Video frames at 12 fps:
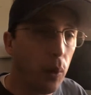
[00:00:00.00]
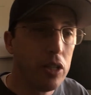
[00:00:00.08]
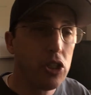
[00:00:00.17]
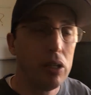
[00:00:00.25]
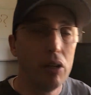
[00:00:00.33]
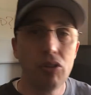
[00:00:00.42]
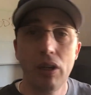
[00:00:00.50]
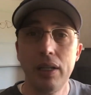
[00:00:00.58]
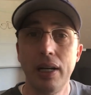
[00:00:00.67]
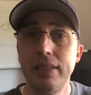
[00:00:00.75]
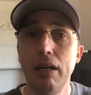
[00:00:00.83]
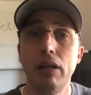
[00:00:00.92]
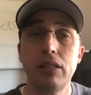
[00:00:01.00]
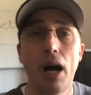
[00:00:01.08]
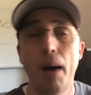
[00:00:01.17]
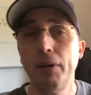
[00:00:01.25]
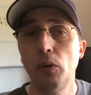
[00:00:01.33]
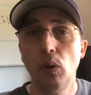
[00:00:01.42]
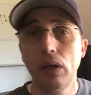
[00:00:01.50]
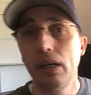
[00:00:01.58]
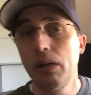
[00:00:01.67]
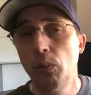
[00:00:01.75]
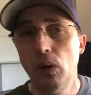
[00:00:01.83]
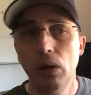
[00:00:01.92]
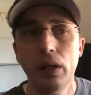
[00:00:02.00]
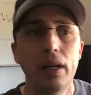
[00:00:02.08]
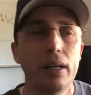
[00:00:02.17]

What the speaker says: which is a topic we'll